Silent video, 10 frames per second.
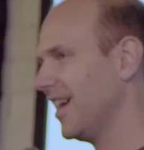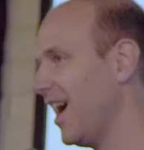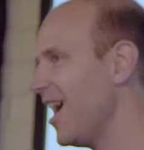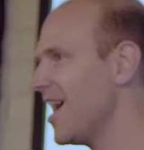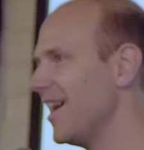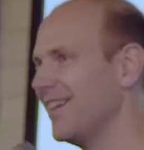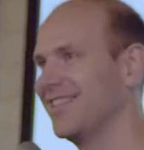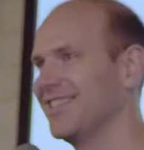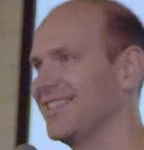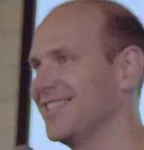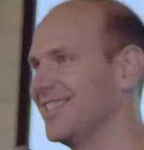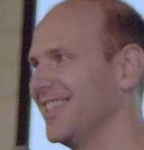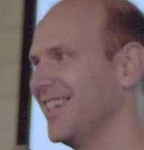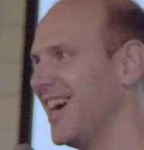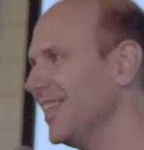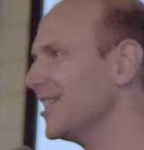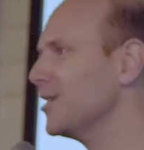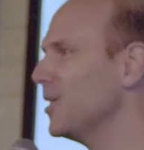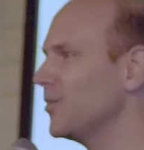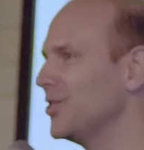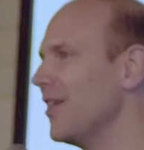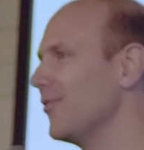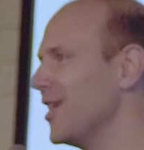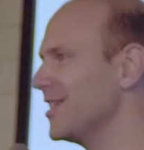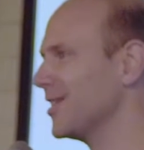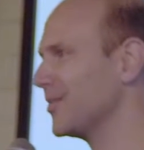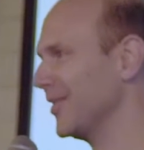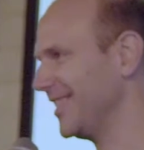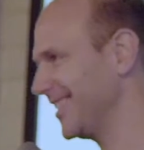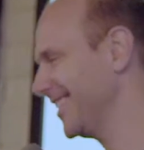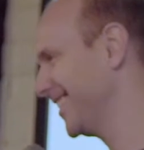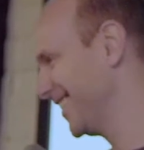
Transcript: Hi, I'd like to speak with Jeff Francis, please.